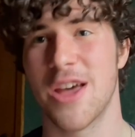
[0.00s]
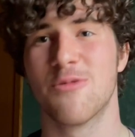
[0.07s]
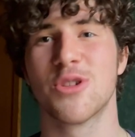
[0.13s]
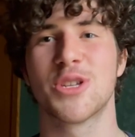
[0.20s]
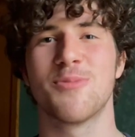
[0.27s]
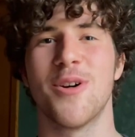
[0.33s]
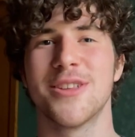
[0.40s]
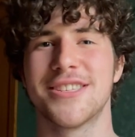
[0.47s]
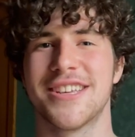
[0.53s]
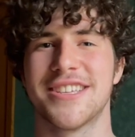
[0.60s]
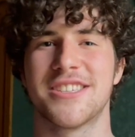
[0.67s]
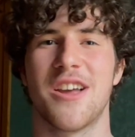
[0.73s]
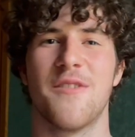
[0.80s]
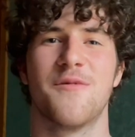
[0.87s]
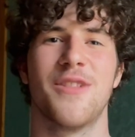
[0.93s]
in response to
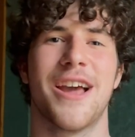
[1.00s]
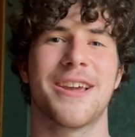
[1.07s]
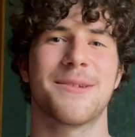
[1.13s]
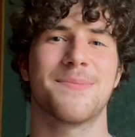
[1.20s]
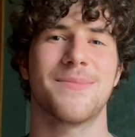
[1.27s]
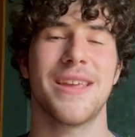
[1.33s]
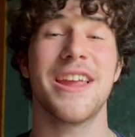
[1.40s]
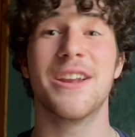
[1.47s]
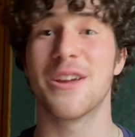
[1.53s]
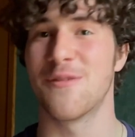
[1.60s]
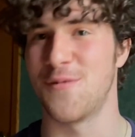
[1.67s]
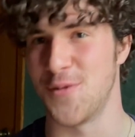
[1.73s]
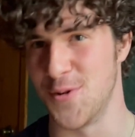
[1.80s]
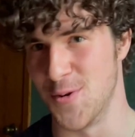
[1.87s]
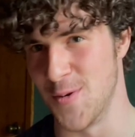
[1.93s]
stuff like eating
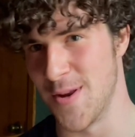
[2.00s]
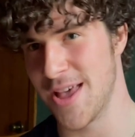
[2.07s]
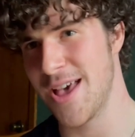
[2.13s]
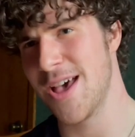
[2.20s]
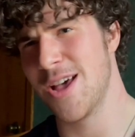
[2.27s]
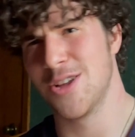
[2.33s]
food,